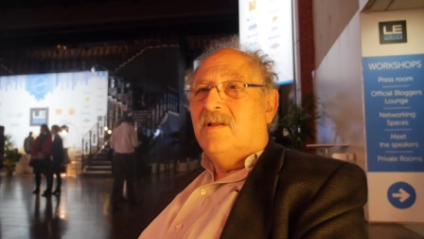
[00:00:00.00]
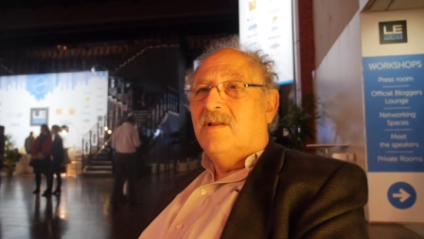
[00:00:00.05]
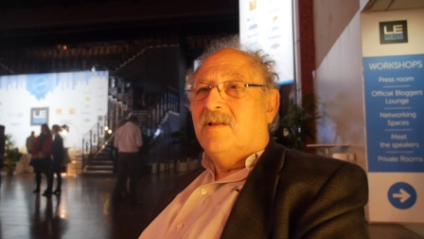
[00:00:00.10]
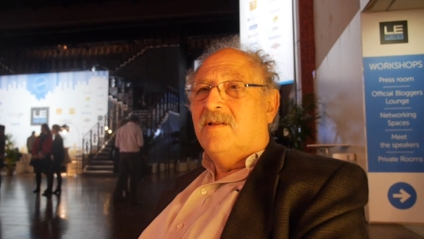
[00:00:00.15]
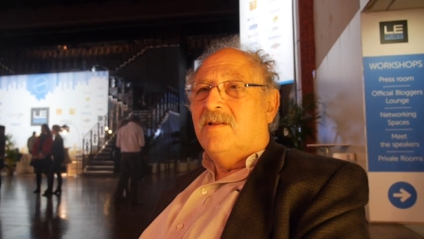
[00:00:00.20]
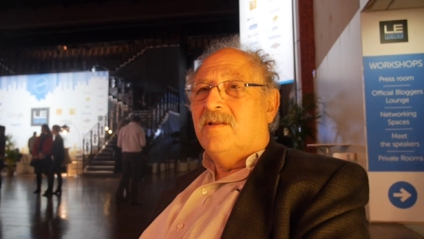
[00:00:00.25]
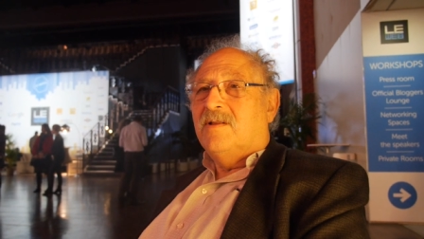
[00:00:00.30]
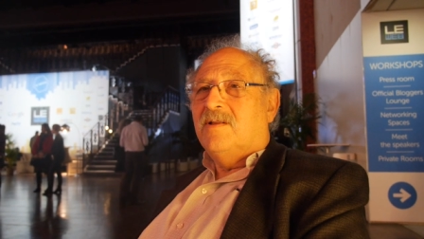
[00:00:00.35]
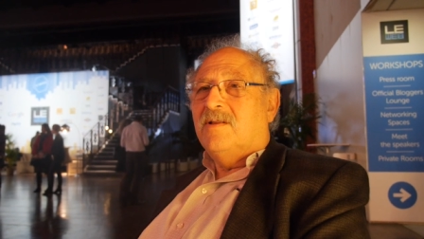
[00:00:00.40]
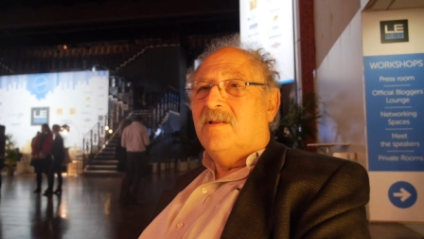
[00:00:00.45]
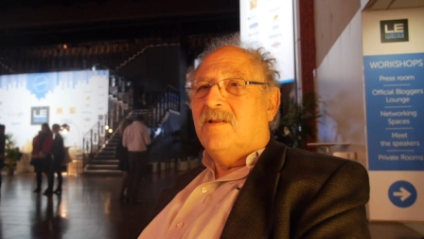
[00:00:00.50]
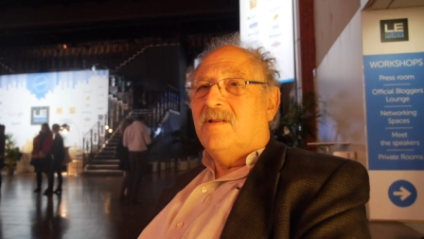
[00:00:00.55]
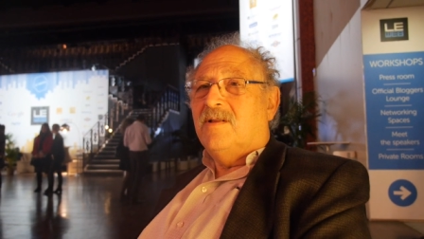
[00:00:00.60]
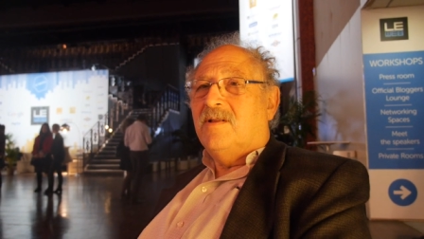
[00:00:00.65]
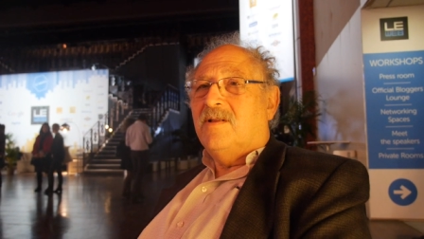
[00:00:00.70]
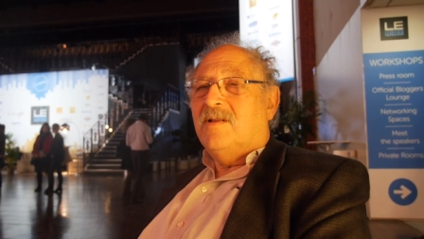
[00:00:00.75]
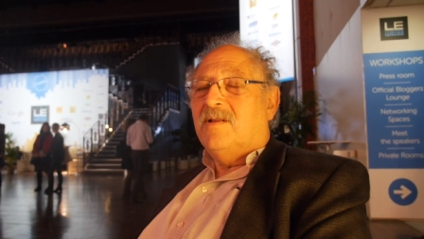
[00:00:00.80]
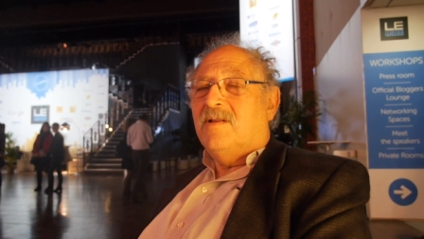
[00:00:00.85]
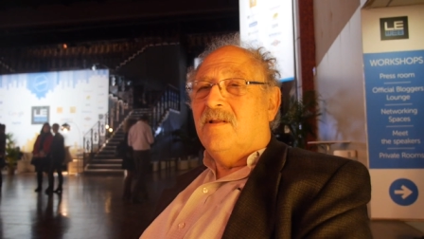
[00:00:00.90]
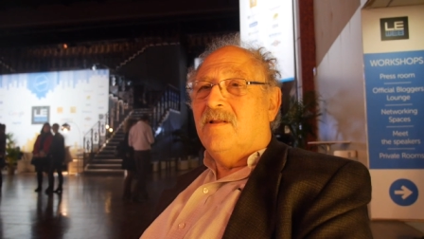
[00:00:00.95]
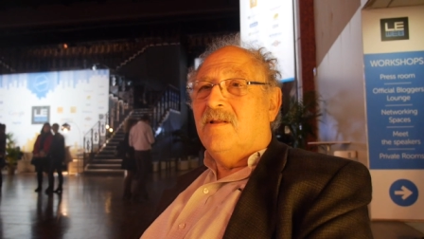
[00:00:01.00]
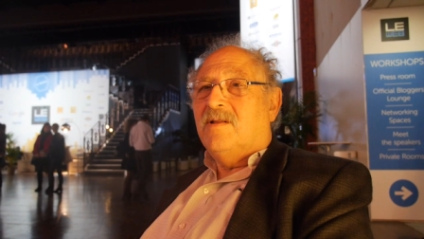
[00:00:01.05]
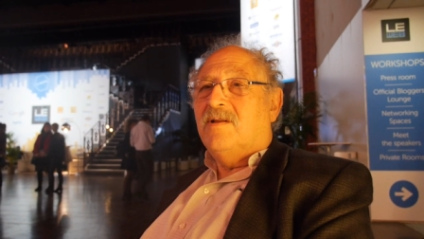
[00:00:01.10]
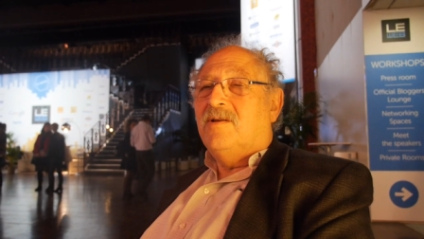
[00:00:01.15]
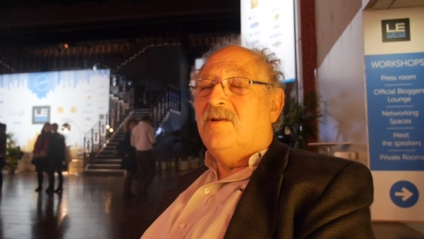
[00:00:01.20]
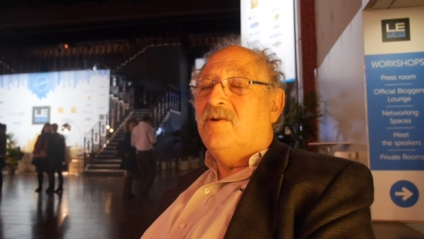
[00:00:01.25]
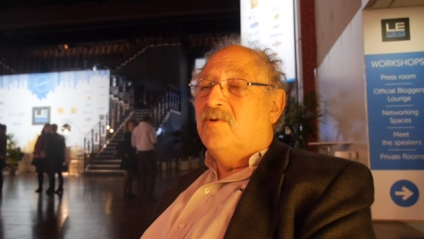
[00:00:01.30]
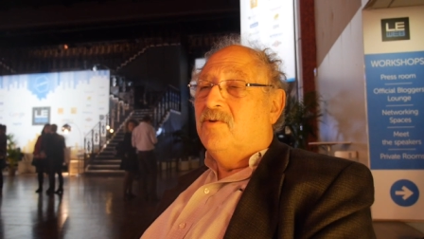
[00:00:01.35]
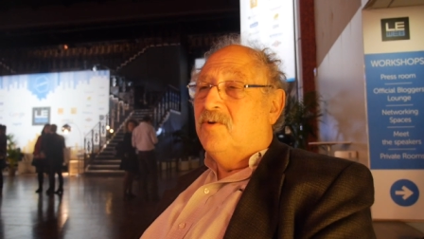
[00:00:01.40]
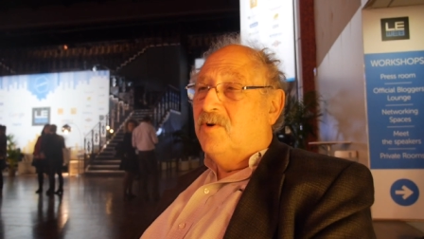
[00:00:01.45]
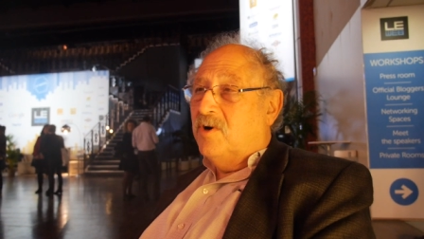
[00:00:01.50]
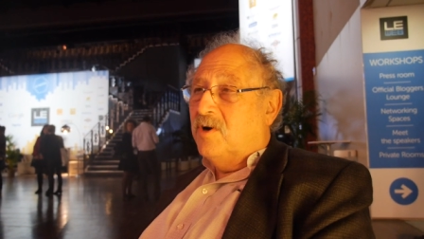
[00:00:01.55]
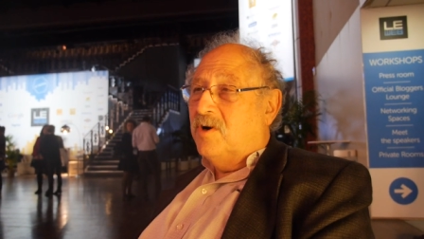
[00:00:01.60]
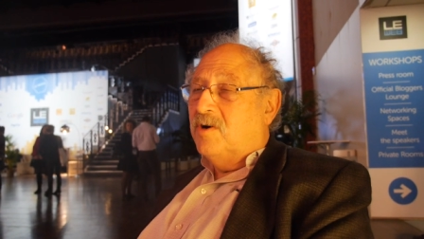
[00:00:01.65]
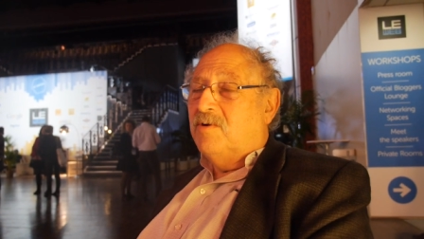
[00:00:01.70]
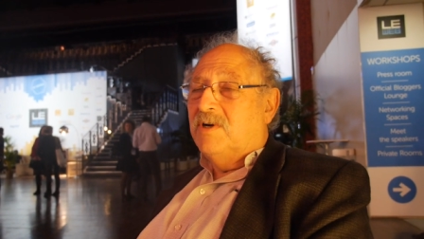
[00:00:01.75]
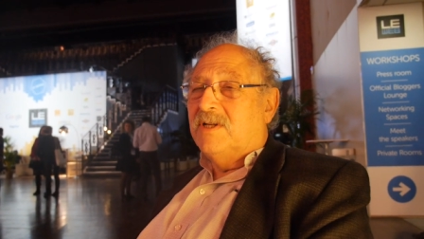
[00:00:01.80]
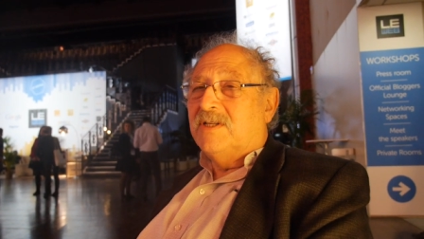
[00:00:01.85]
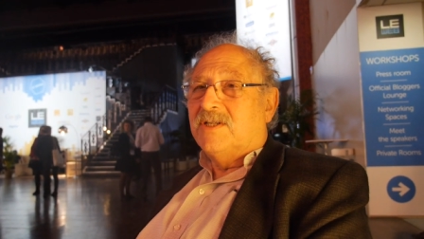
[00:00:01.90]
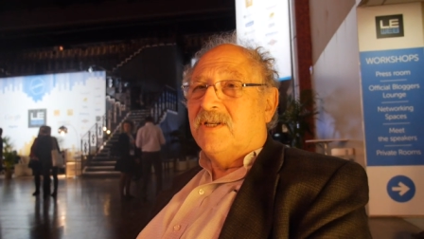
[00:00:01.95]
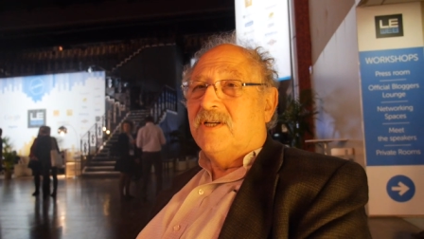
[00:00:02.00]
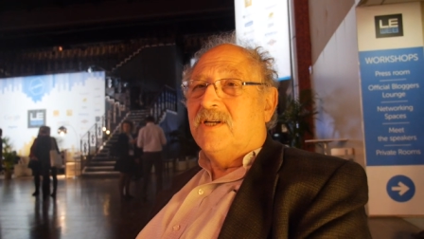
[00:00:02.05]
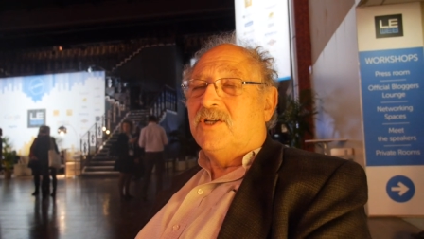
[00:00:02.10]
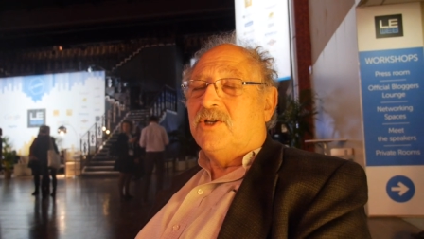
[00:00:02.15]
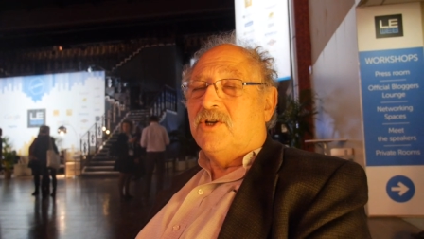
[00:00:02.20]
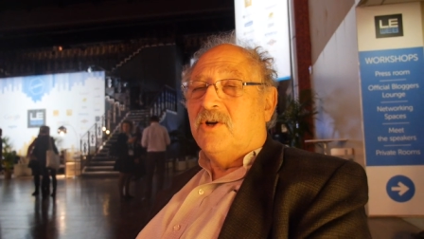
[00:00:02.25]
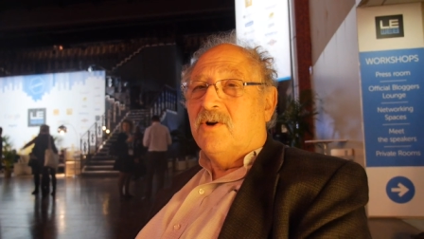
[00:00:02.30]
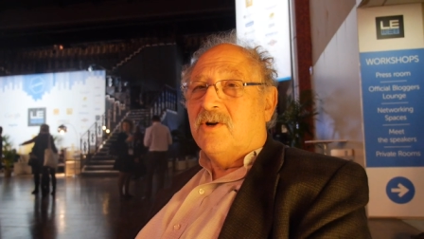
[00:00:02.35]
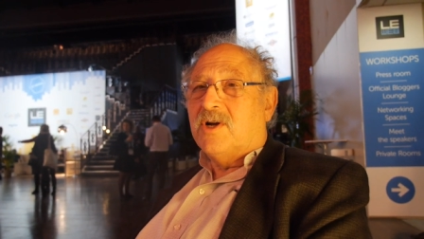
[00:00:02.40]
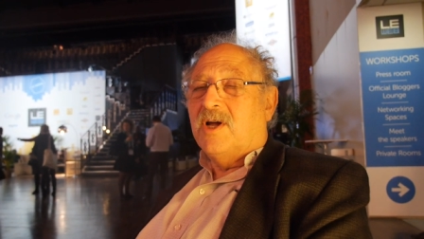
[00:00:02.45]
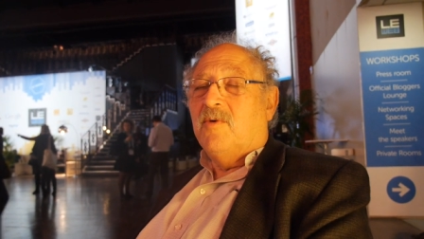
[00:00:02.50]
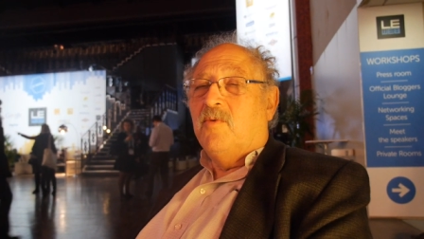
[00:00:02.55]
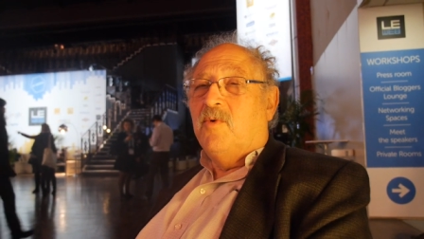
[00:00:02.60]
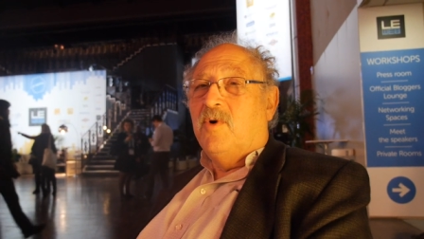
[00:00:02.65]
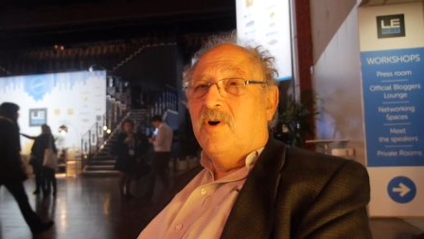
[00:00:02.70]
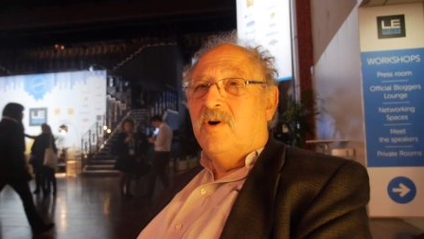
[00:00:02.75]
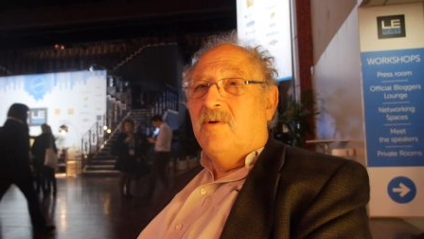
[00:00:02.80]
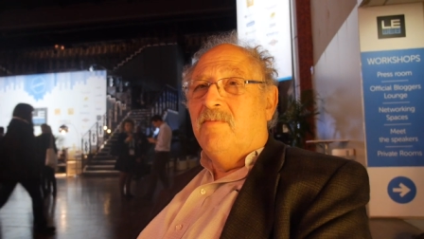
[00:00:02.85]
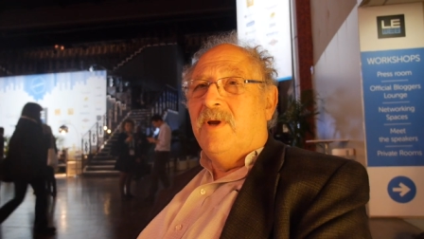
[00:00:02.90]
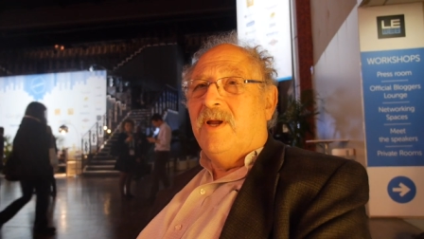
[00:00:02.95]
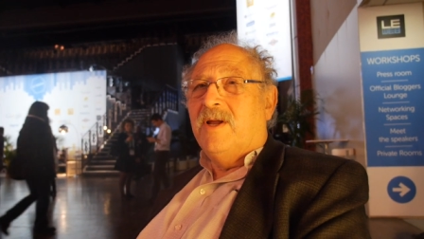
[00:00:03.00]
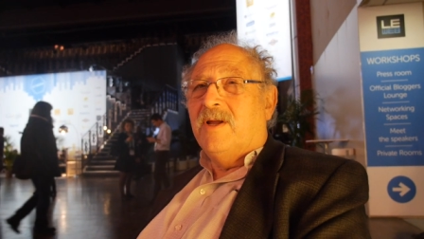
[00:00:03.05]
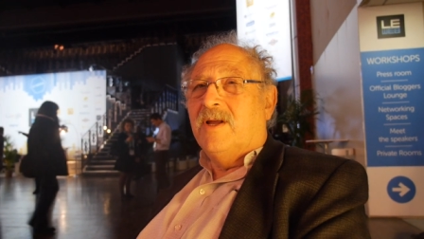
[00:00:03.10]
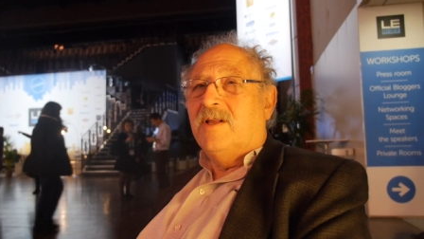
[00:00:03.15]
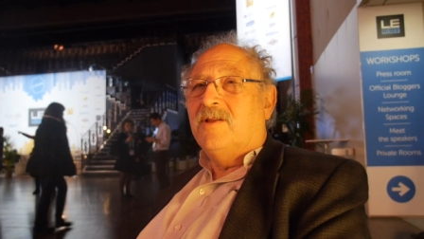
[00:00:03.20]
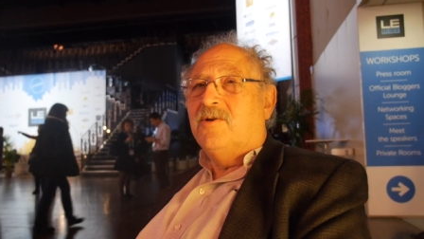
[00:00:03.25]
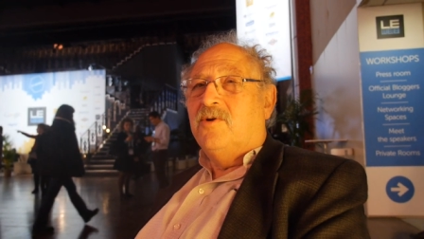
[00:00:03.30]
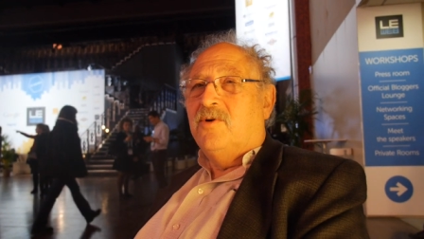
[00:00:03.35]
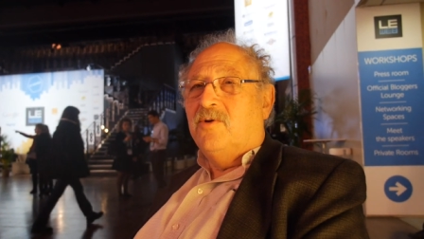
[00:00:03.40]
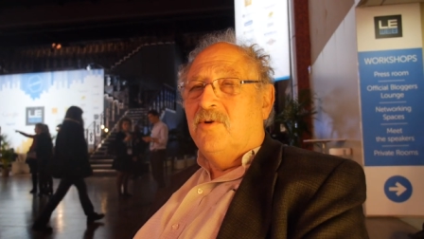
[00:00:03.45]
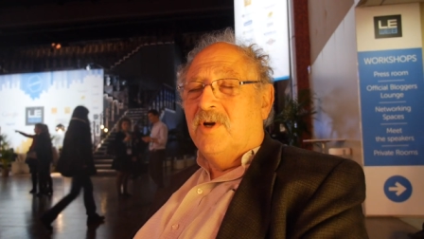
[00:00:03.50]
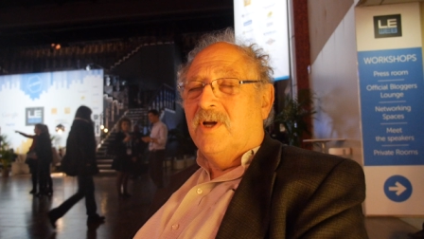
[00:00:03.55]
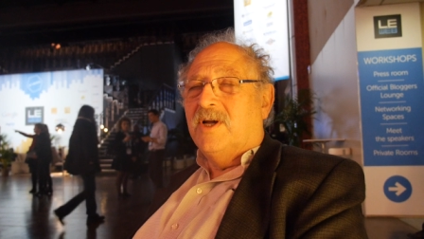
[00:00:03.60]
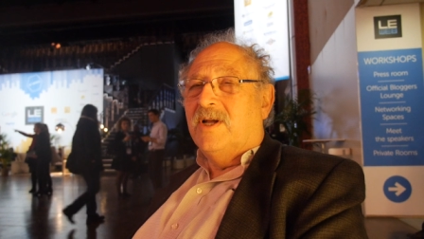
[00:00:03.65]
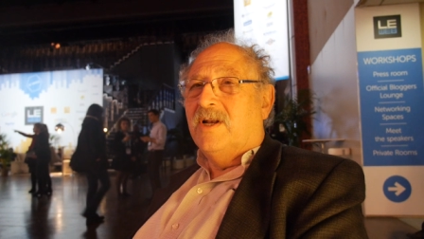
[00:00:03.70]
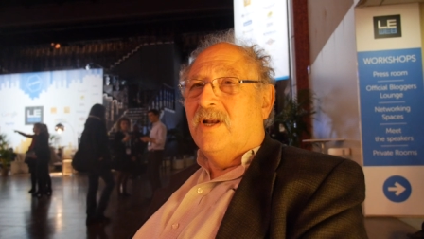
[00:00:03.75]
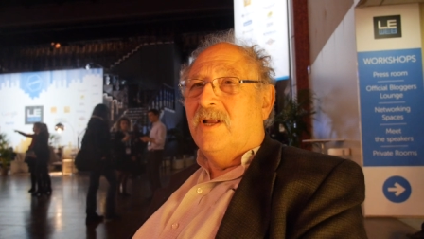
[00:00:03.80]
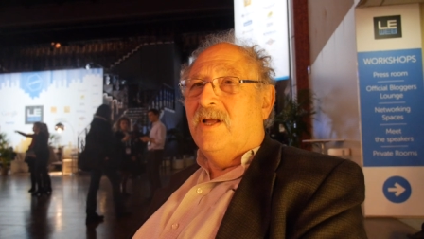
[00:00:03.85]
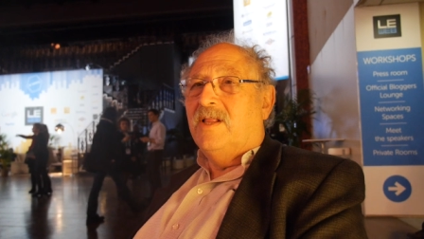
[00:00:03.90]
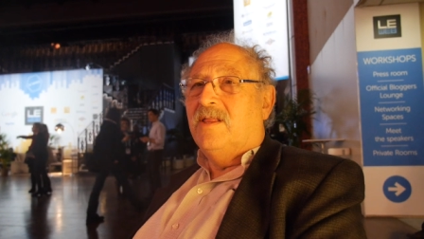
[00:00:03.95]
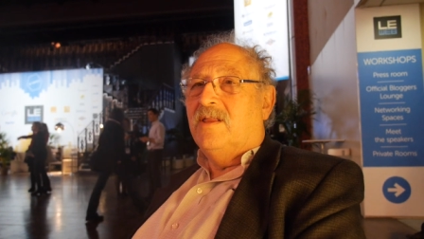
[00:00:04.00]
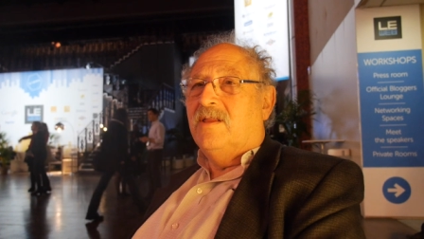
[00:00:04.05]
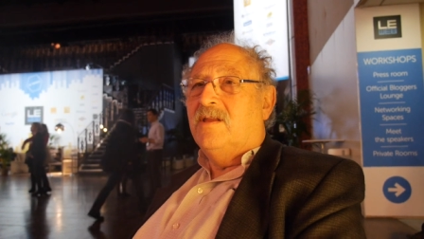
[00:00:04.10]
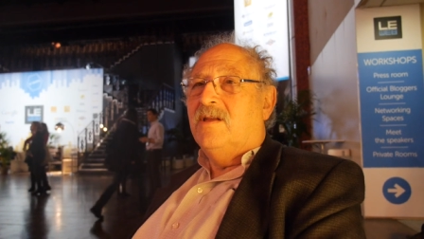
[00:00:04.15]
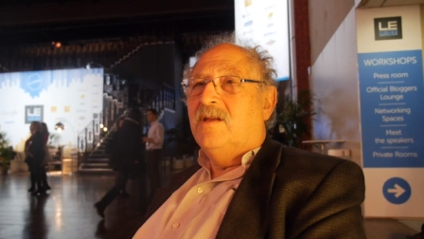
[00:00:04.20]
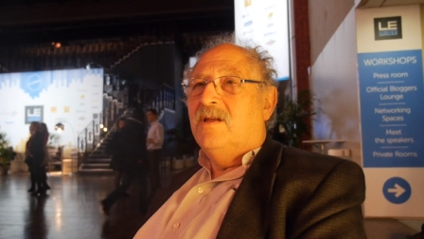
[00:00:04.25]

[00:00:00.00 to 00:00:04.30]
What is that? What is that? You go and search local warming at Google, and